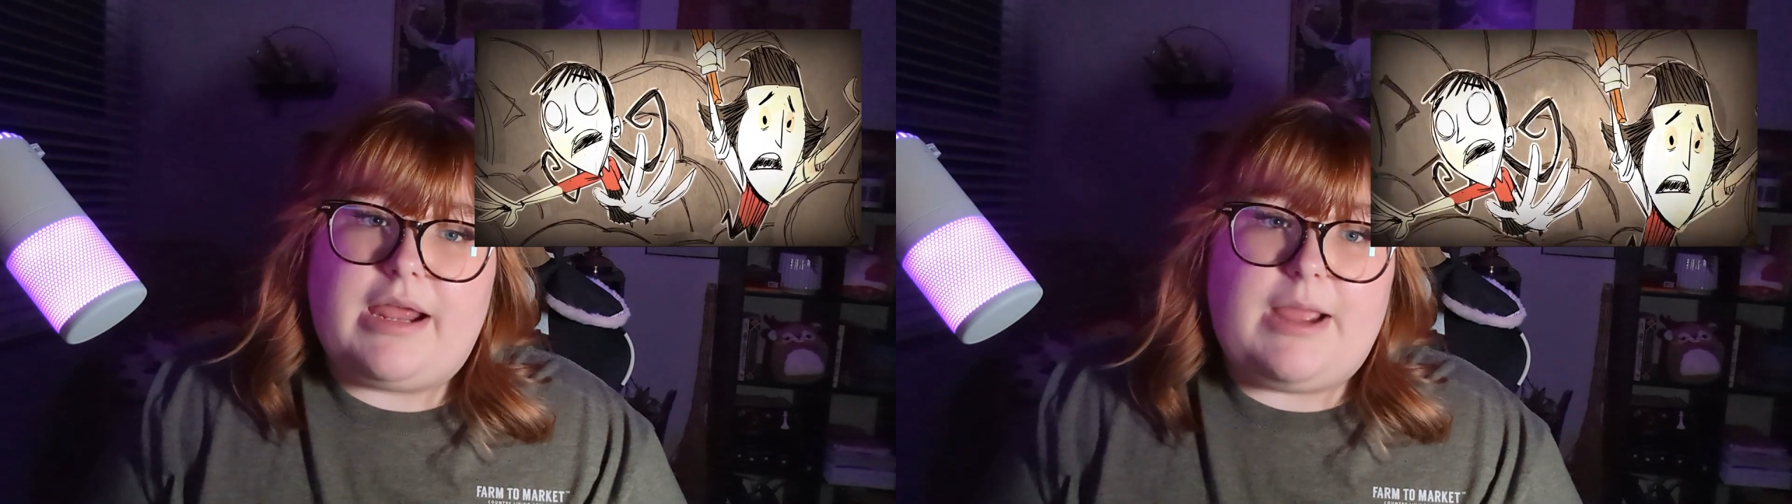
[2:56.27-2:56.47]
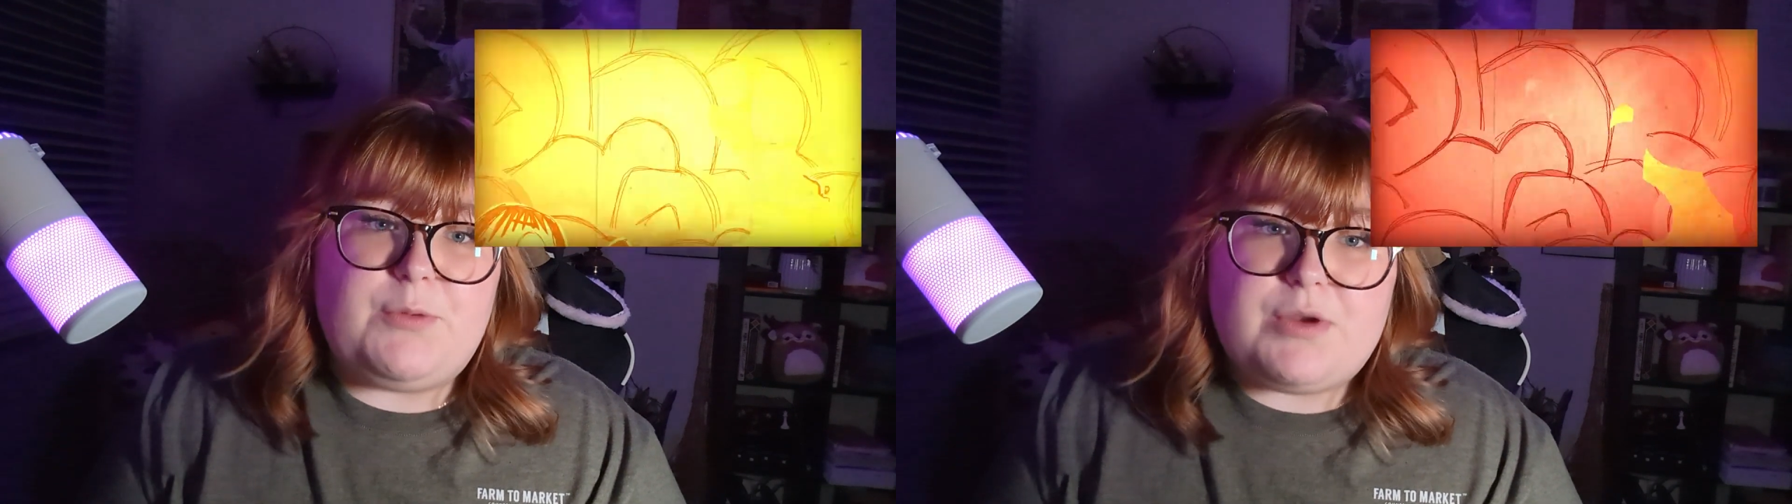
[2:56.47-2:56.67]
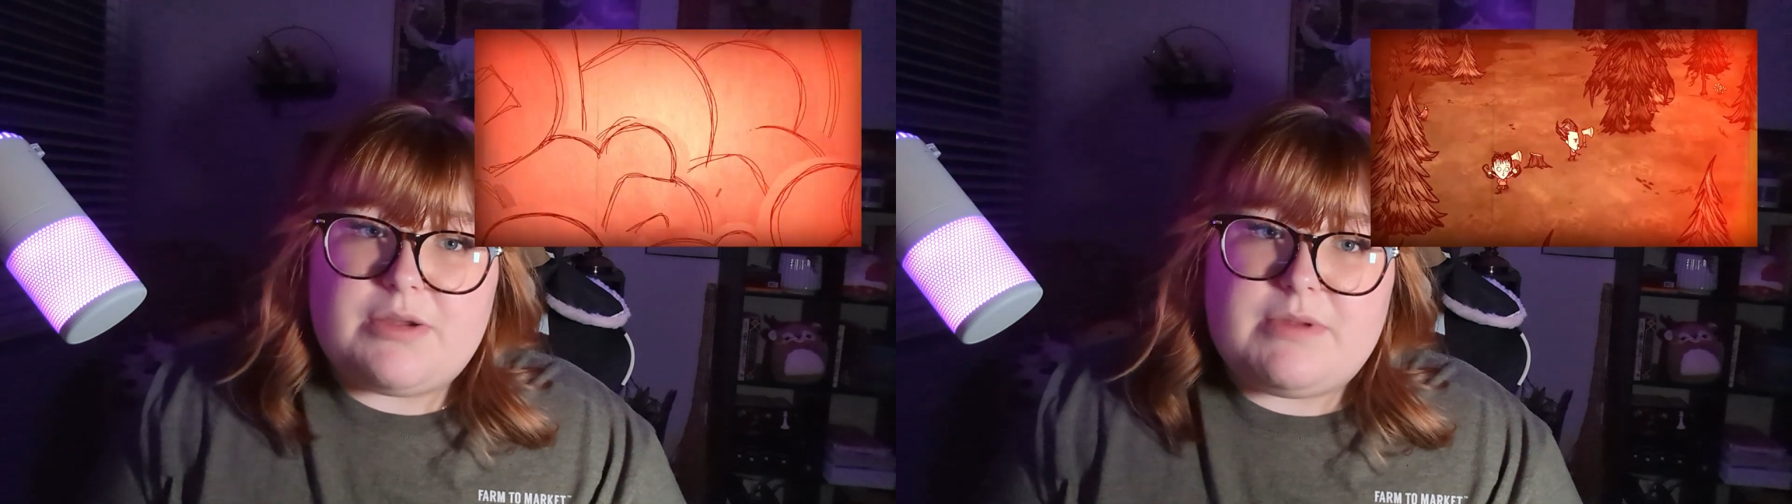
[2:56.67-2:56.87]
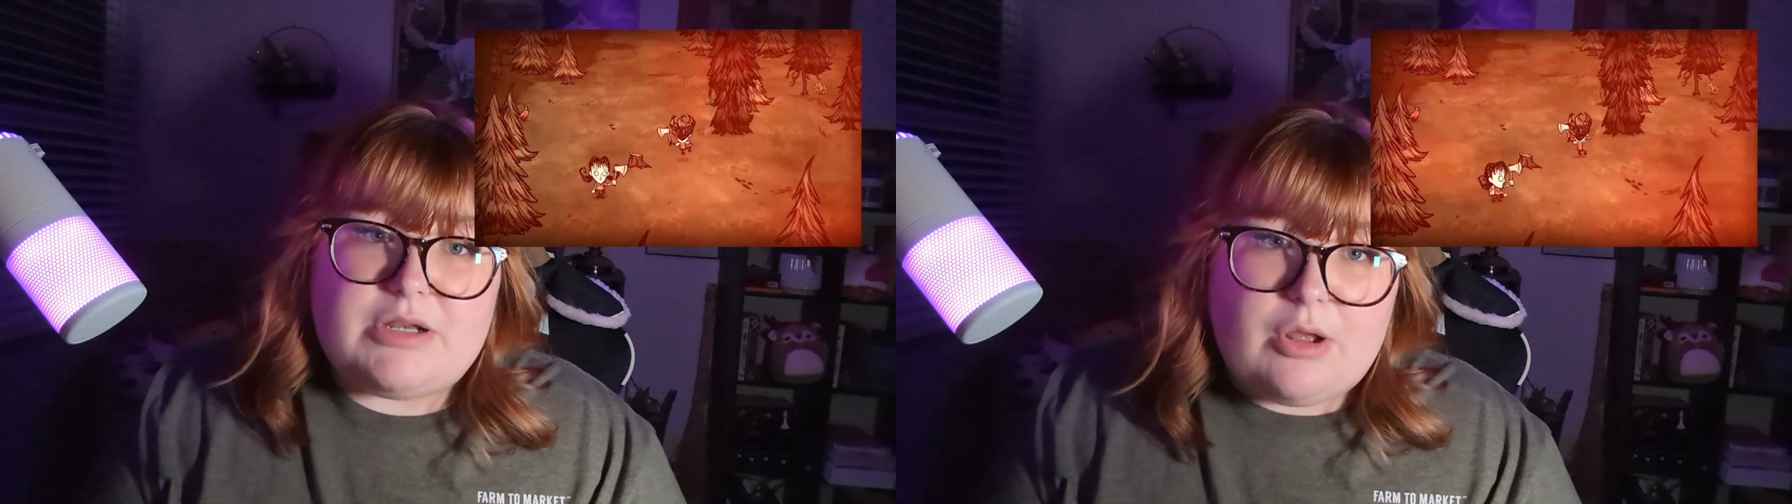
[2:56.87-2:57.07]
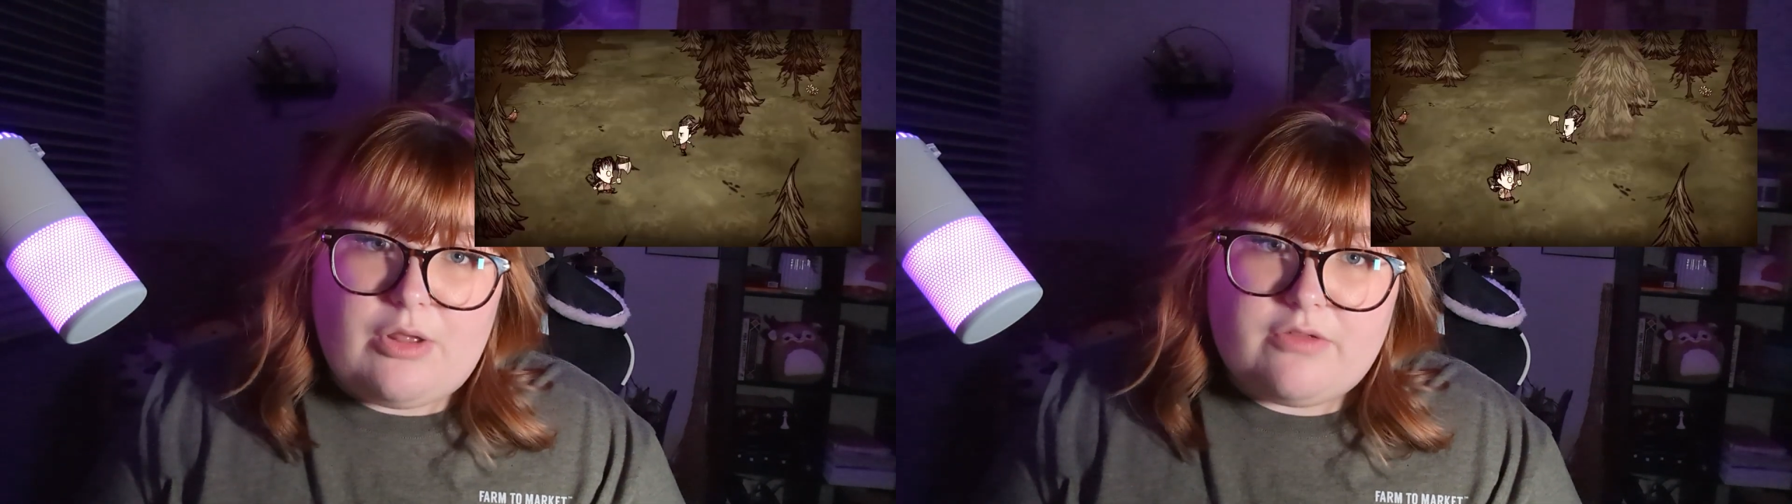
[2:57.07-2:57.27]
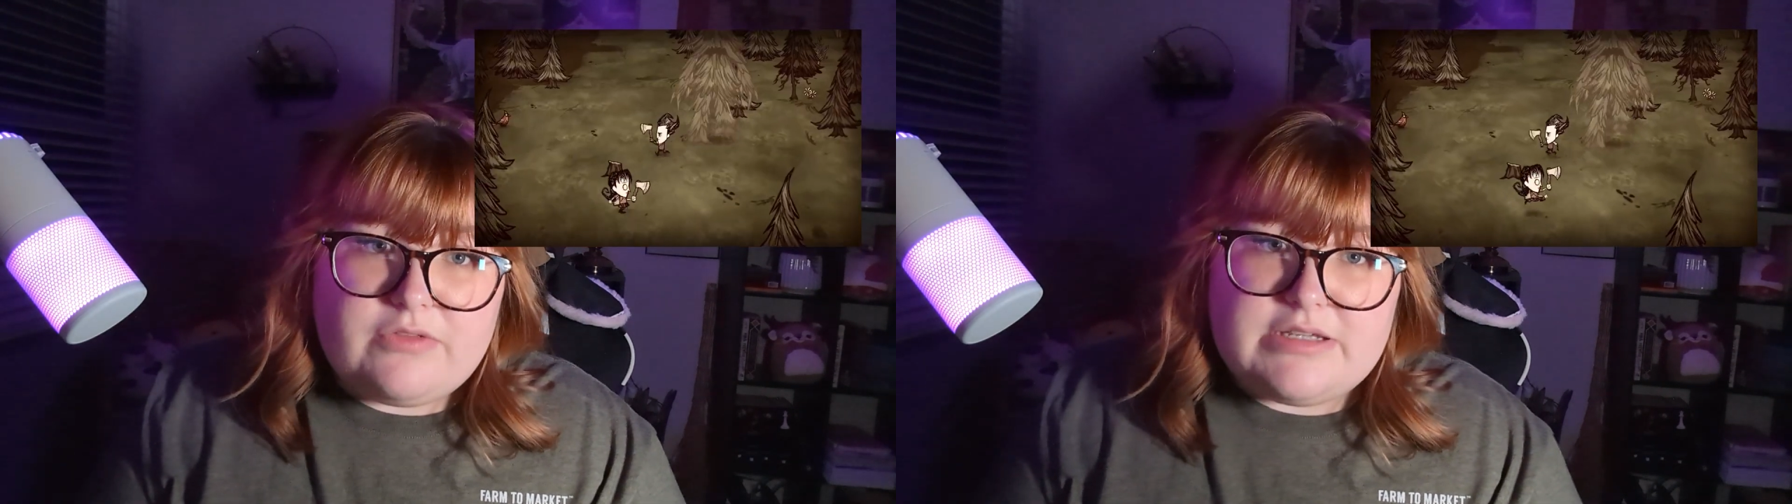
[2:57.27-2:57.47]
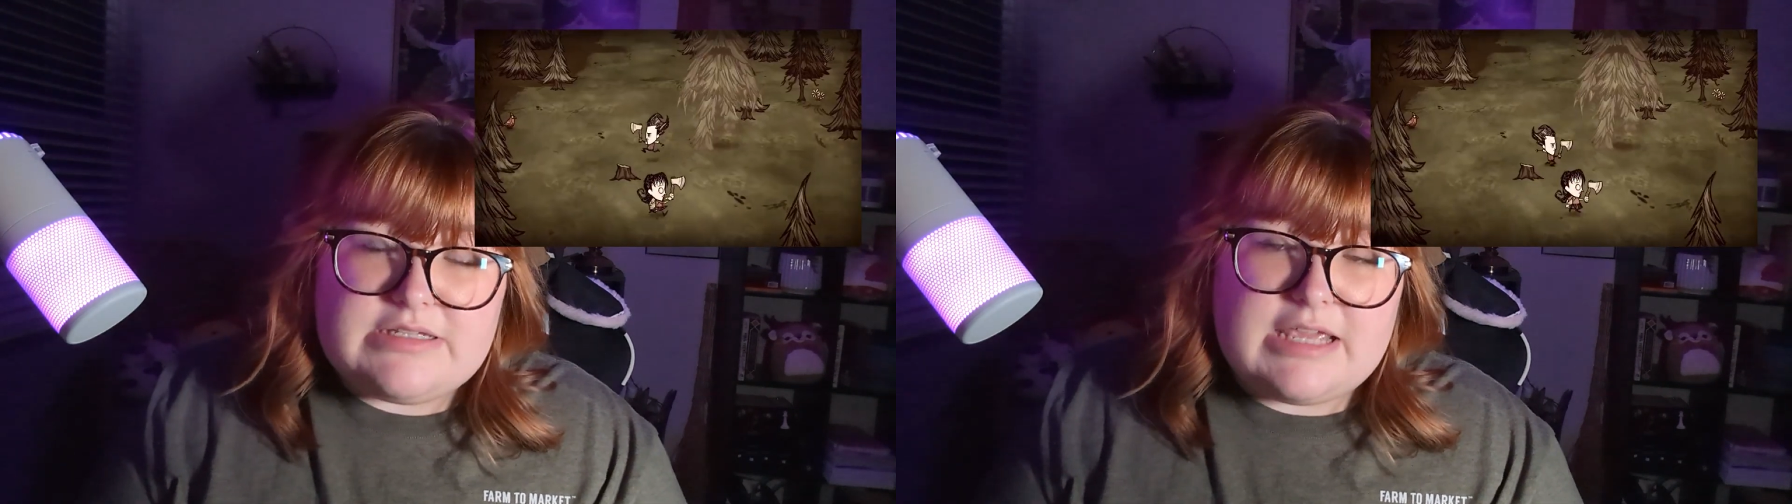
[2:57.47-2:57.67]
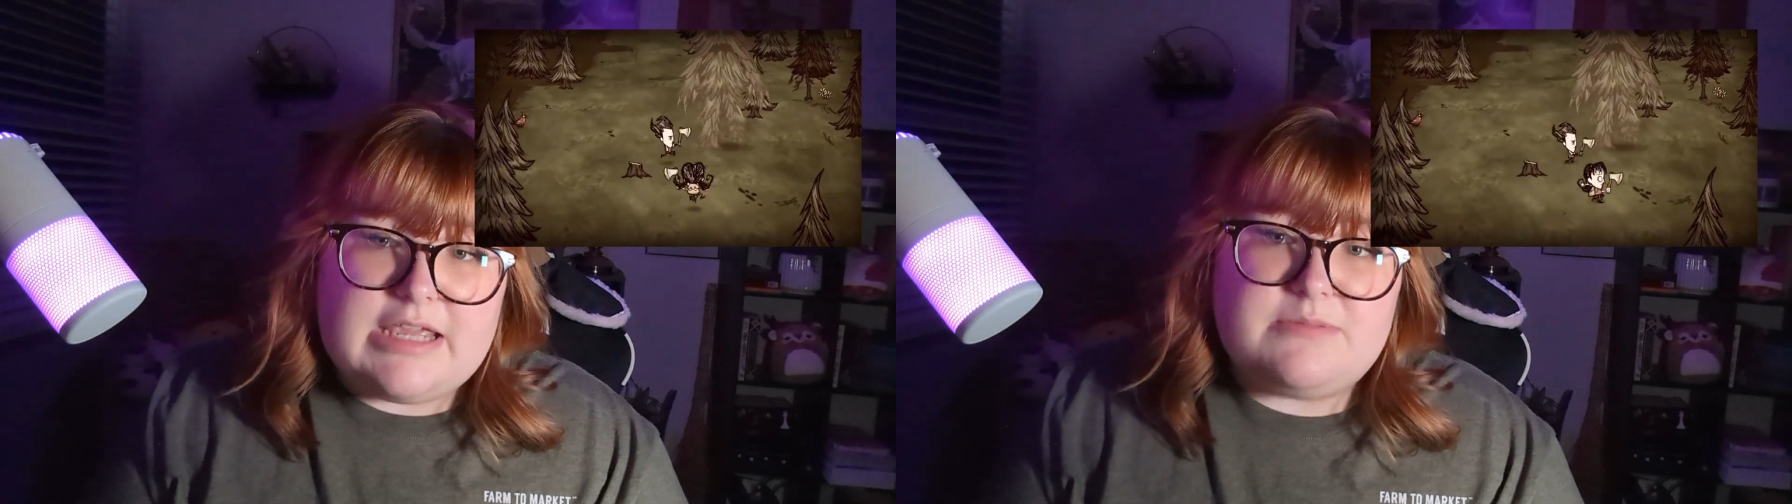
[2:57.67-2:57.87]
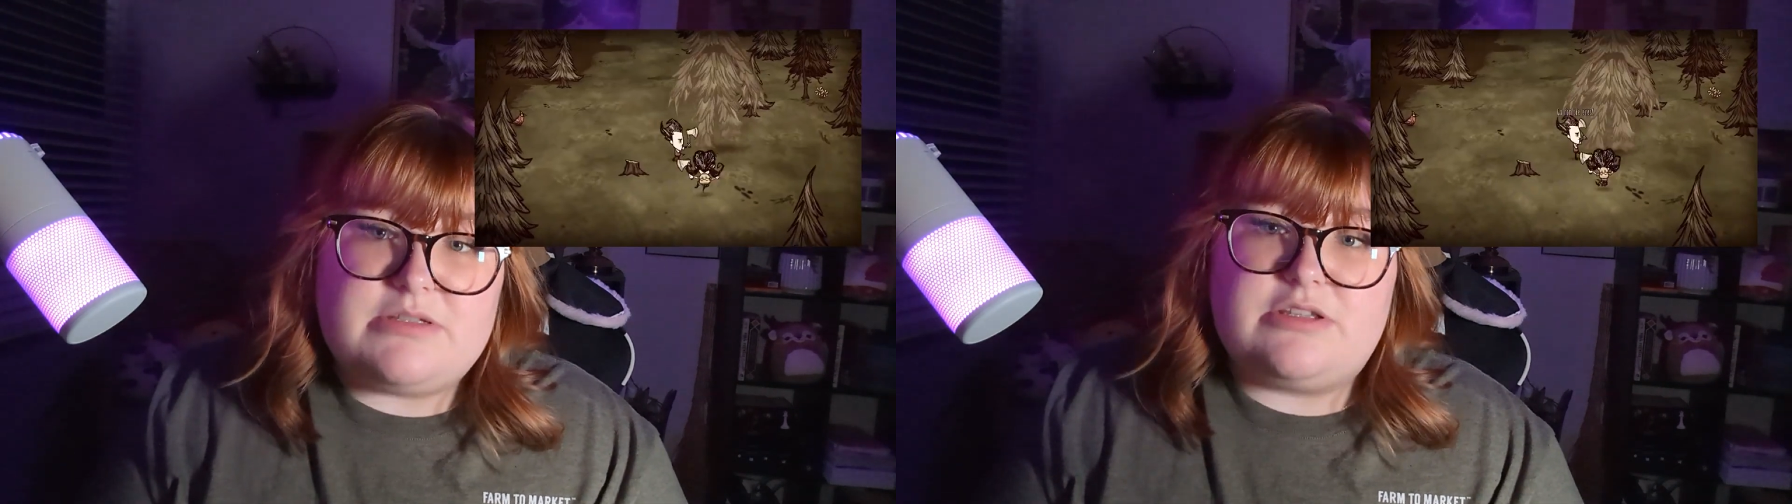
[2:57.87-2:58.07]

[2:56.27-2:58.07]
I would recommend all of these games.